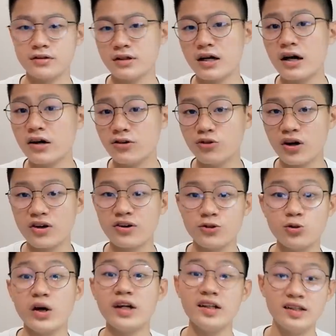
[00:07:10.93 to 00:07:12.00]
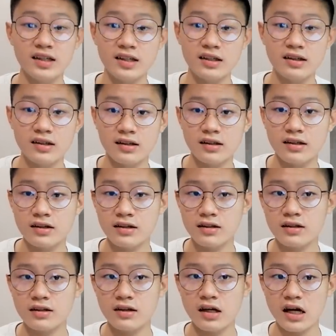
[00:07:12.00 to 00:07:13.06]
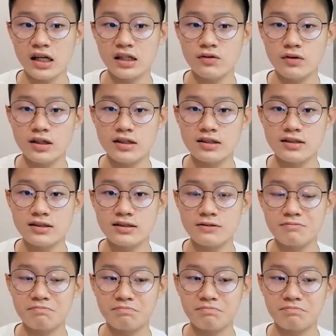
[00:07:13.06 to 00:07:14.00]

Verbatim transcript: yeah we cannot do anything anyways